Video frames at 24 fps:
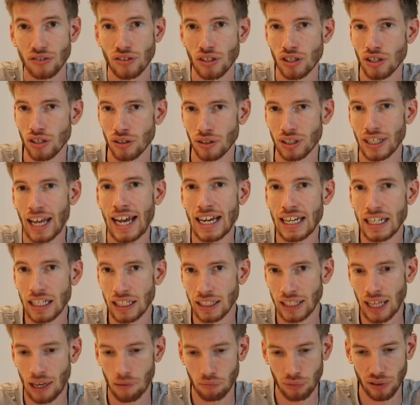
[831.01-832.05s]
So you're
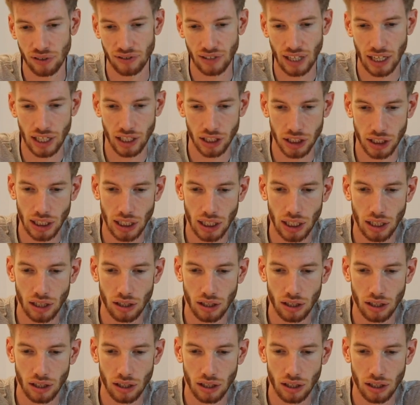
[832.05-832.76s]
gaining that percentage.